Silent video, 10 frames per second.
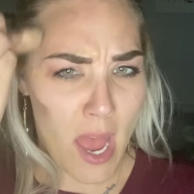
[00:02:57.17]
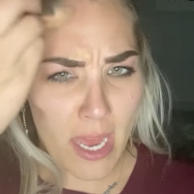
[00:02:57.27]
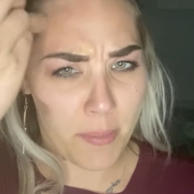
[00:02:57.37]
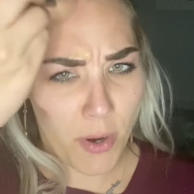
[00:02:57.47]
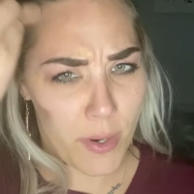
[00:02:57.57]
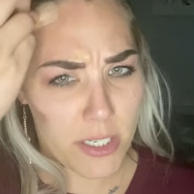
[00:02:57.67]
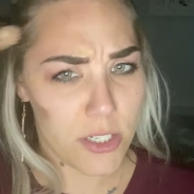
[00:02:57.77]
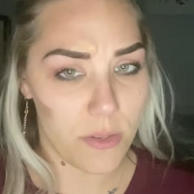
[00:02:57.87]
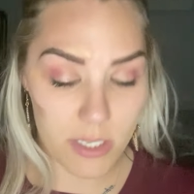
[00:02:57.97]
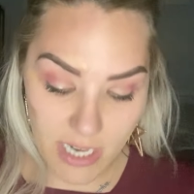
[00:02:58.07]
And I'm going to
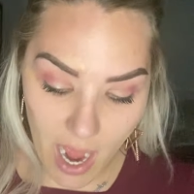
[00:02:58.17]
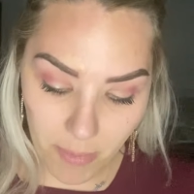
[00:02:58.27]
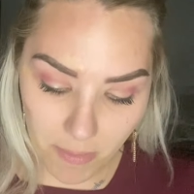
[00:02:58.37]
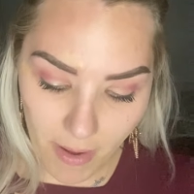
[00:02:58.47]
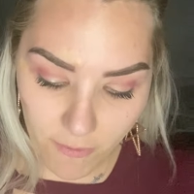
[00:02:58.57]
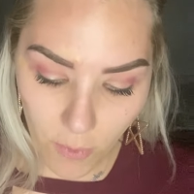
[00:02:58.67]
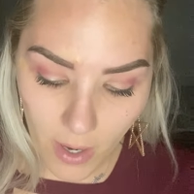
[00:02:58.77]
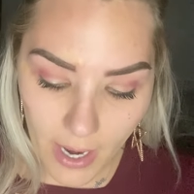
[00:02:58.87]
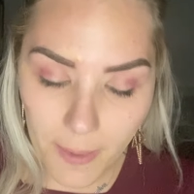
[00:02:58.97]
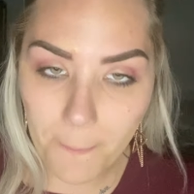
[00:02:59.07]
do the top of my
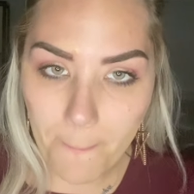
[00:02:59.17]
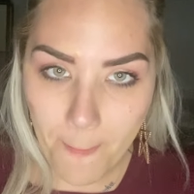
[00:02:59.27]
forehead.